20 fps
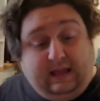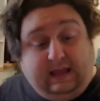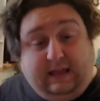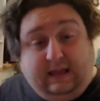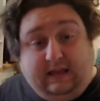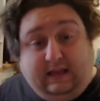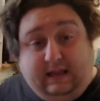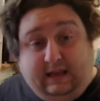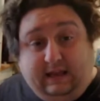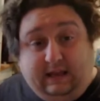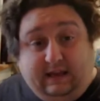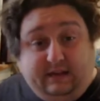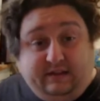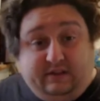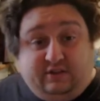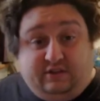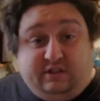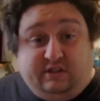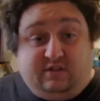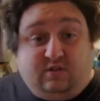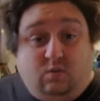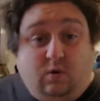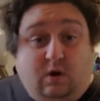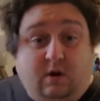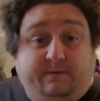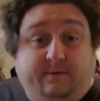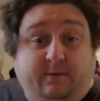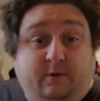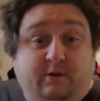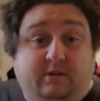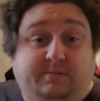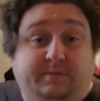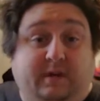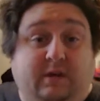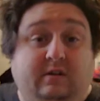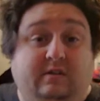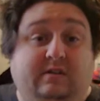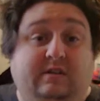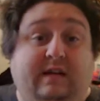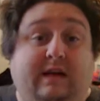It is just a wonderful
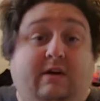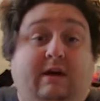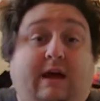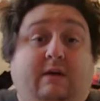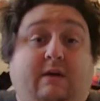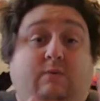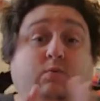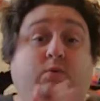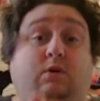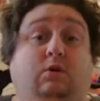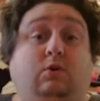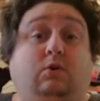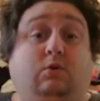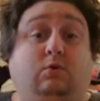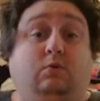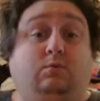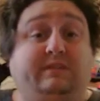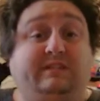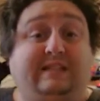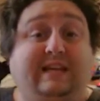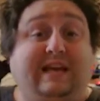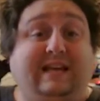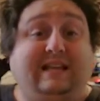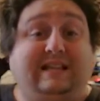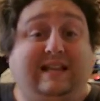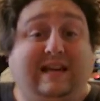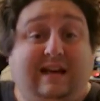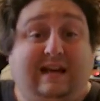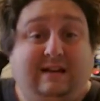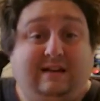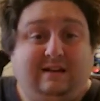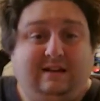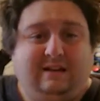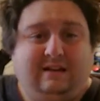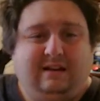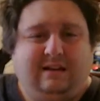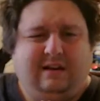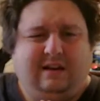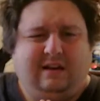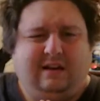experience. Now, I will say that
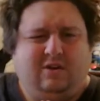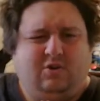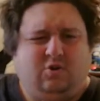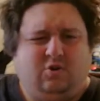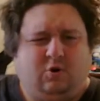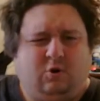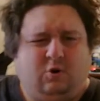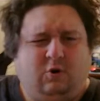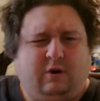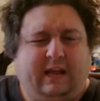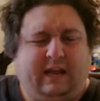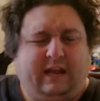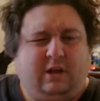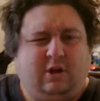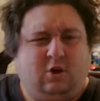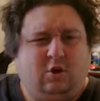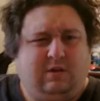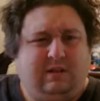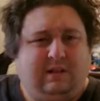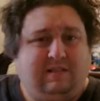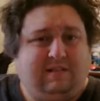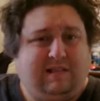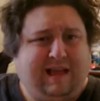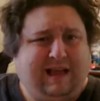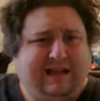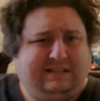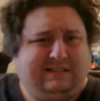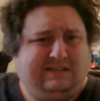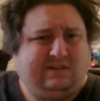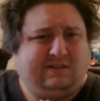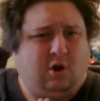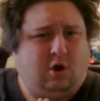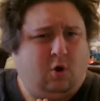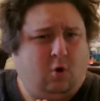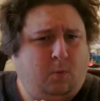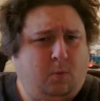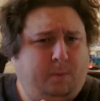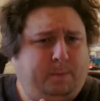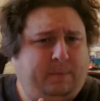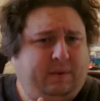Torneko The Last
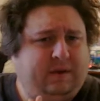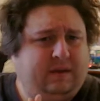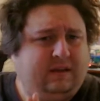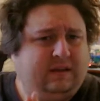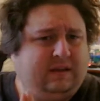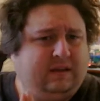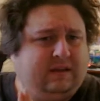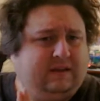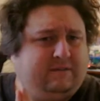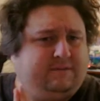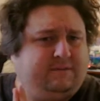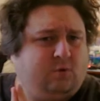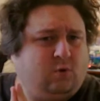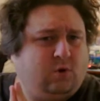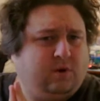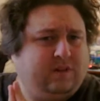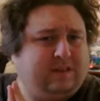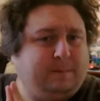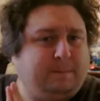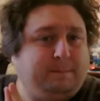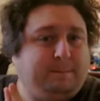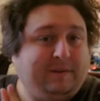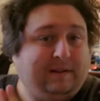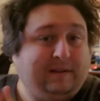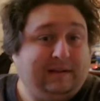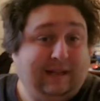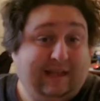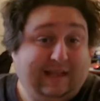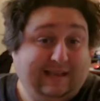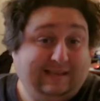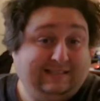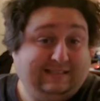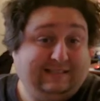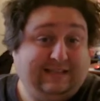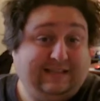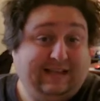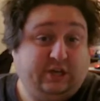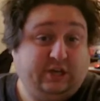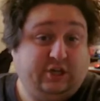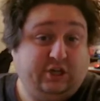Hope for the
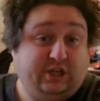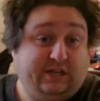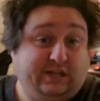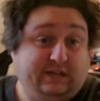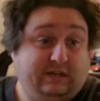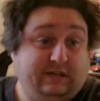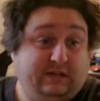PlayStation